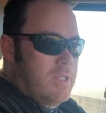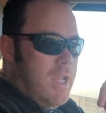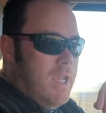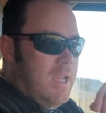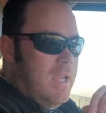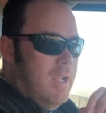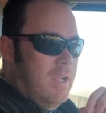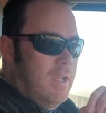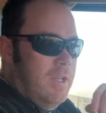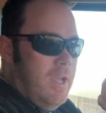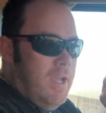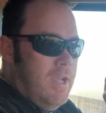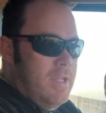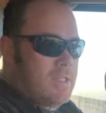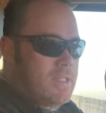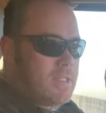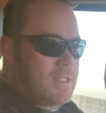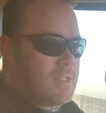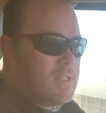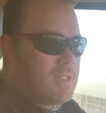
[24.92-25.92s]
taking a
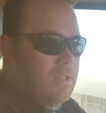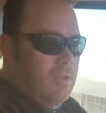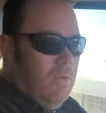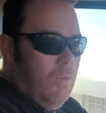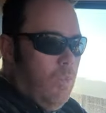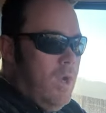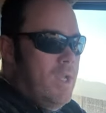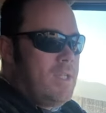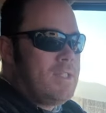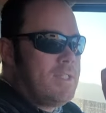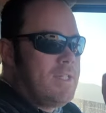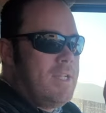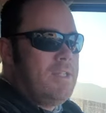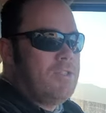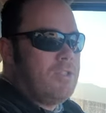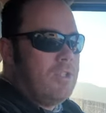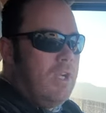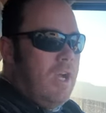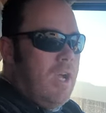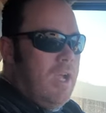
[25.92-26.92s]
nice Wednesday
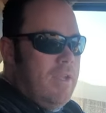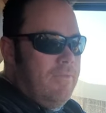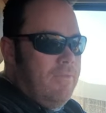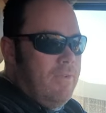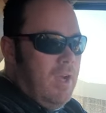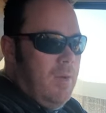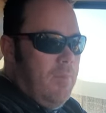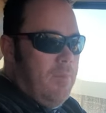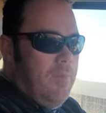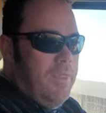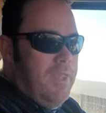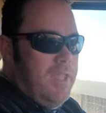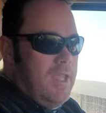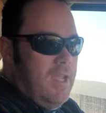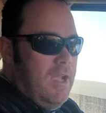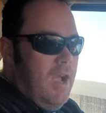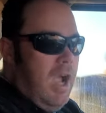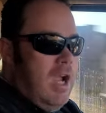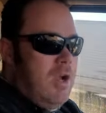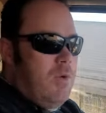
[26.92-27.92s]
drive up
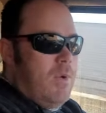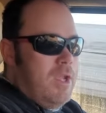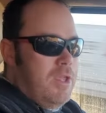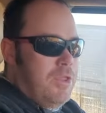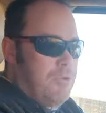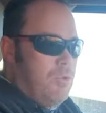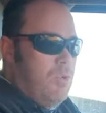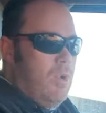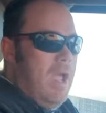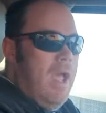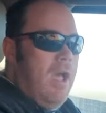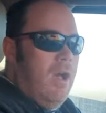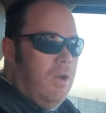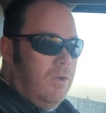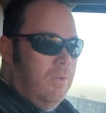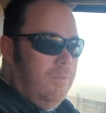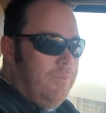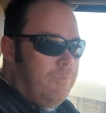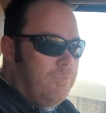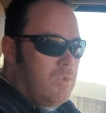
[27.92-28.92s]
the highway through
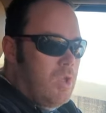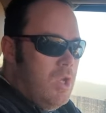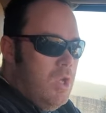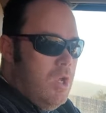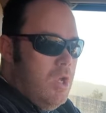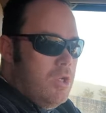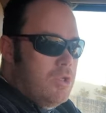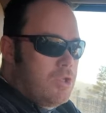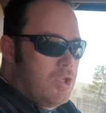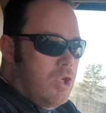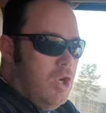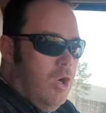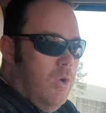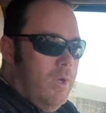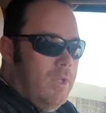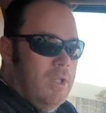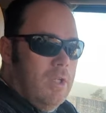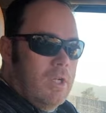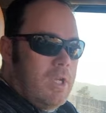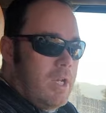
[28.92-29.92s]
hell to
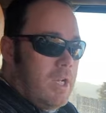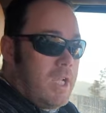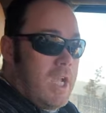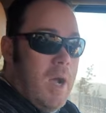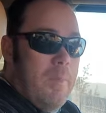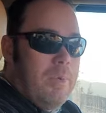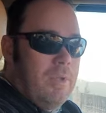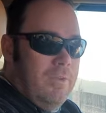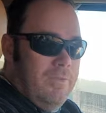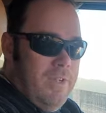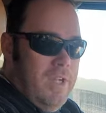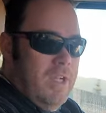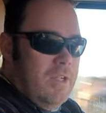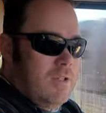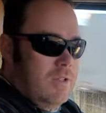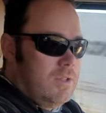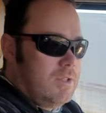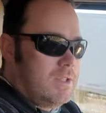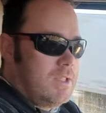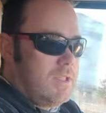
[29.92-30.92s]
go and look at a couple of
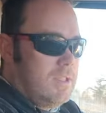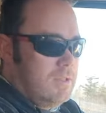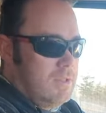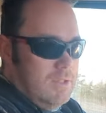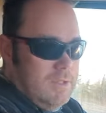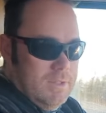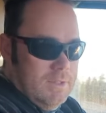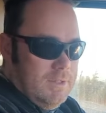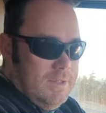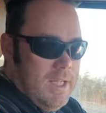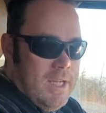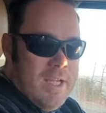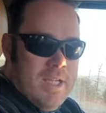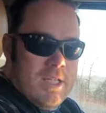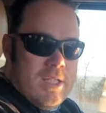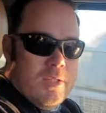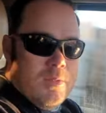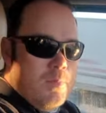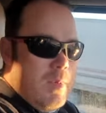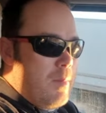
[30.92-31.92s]
vehicles. Seeing
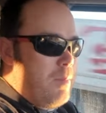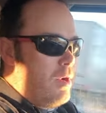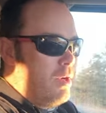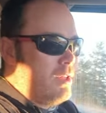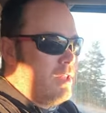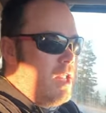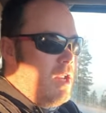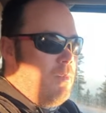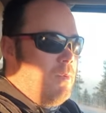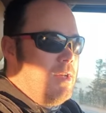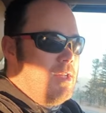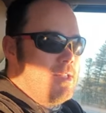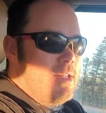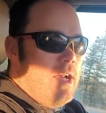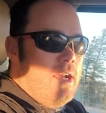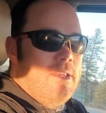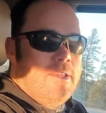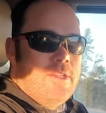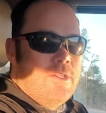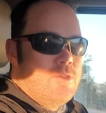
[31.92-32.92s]
as it's my birthday, we
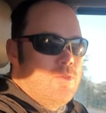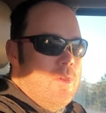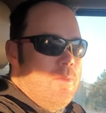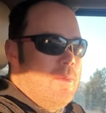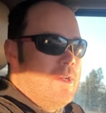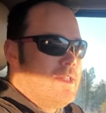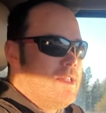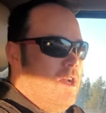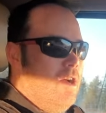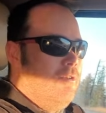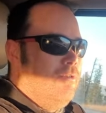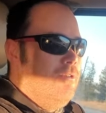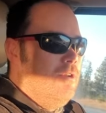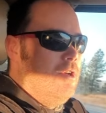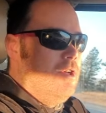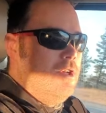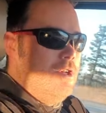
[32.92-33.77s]
decided to treat myself